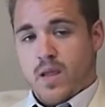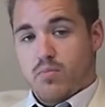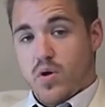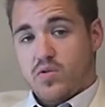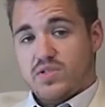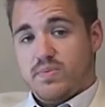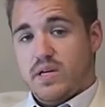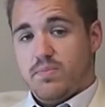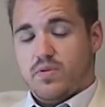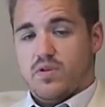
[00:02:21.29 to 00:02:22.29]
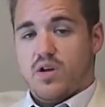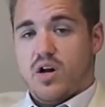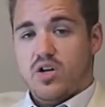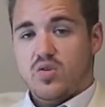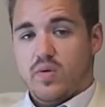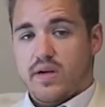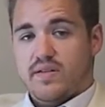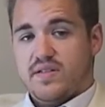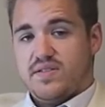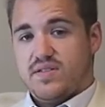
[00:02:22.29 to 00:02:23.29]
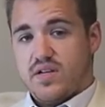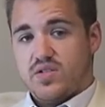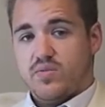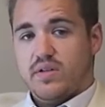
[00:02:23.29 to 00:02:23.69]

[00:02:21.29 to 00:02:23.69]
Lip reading: Most people are unaware that such a